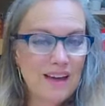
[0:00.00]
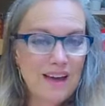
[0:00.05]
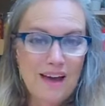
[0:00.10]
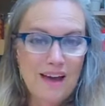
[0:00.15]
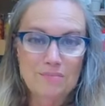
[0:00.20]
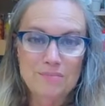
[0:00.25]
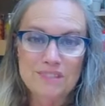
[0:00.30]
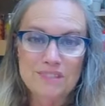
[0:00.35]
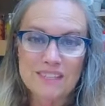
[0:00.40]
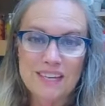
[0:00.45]

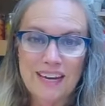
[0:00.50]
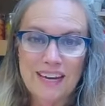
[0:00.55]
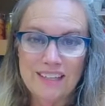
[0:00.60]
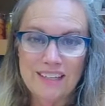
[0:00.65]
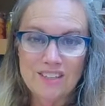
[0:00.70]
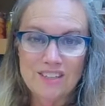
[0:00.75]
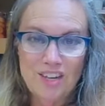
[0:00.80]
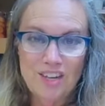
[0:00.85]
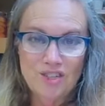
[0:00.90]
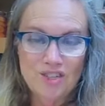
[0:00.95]
I'm setting
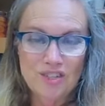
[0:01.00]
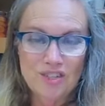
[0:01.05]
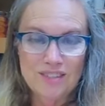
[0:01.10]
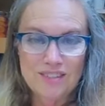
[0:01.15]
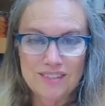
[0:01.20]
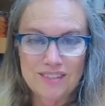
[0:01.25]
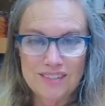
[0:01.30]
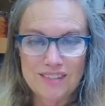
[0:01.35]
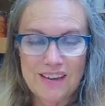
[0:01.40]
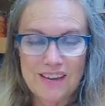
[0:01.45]
intentions
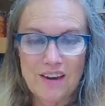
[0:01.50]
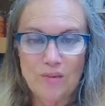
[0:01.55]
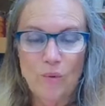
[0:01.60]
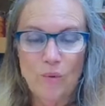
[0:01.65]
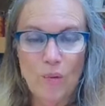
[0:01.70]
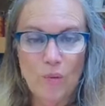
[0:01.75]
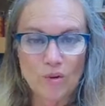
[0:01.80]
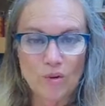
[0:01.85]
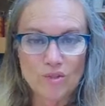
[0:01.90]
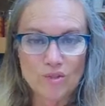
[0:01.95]
instead.
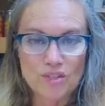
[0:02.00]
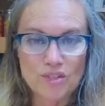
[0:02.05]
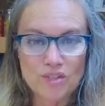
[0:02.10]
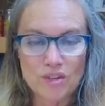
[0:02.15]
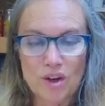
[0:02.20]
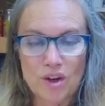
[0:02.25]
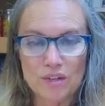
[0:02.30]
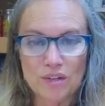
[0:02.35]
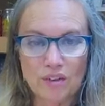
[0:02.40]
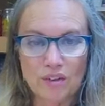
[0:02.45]
Weight Watchers has
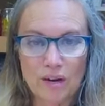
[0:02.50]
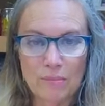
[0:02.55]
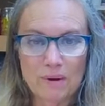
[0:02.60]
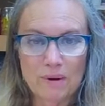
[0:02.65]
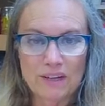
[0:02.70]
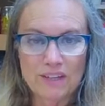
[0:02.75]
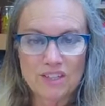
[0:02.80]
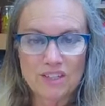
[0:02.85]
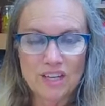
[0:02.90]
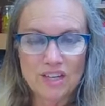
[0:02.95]
talked a lot
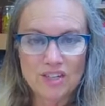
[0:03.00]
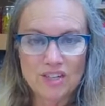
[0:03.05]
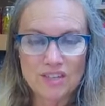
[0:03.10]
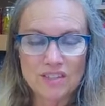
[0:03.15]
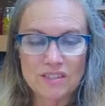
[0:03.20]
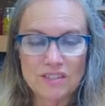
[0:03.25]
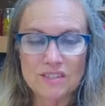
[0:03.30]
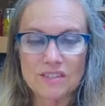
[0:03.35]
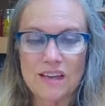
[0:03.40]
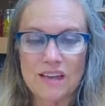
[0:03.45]
about
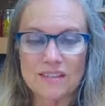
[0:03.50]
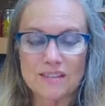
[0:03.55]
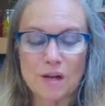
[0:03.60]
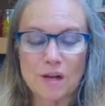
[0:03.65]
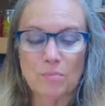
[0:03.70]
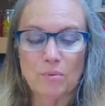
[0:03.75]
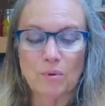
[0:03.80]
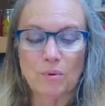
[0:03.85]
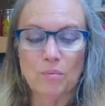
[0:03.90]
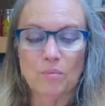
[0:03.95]
intentions this last
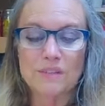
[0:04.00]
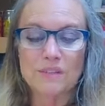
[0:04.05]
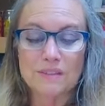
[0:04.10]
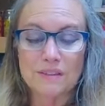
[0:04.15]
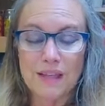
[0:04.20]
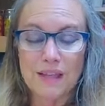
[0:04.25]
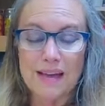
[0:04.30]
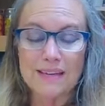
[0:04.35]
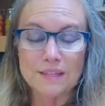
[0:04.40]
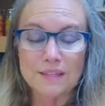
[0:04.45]
couple
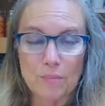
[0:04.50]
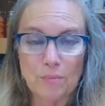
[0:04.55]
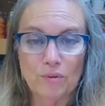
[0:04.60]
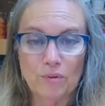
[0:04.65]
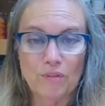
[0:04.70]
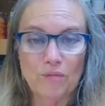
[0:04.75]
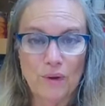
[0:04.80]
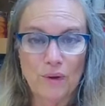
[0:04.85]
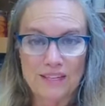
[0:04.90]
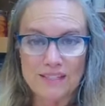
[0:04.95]
this last
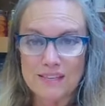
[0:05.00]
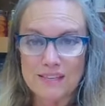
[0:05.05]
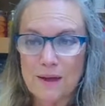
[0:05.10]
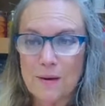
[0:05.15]
couple of weeks.